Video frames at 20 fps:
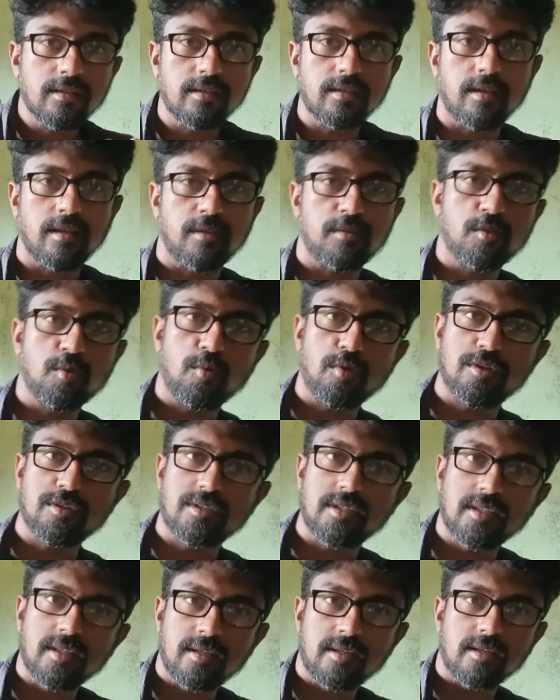I don't know what to
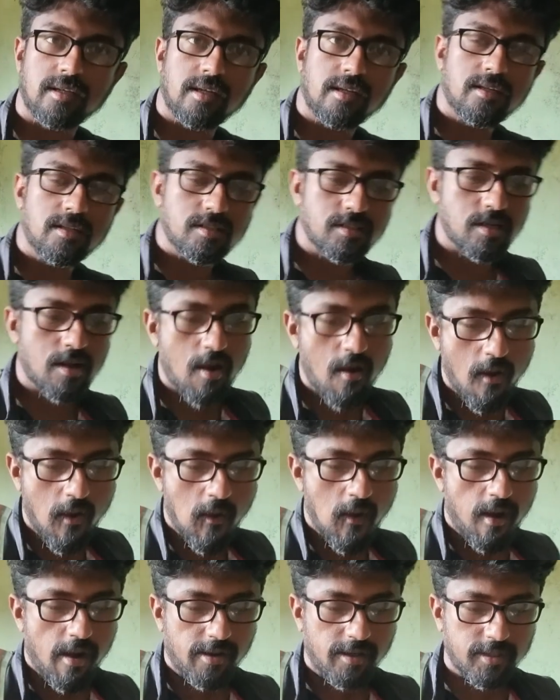say that in English.
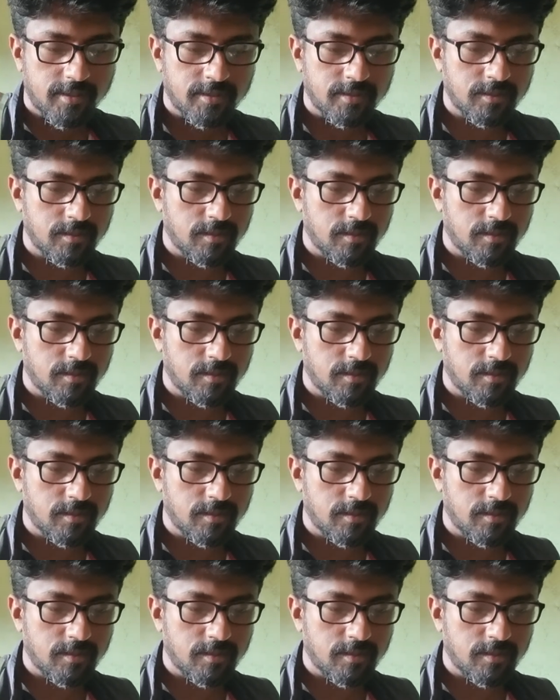And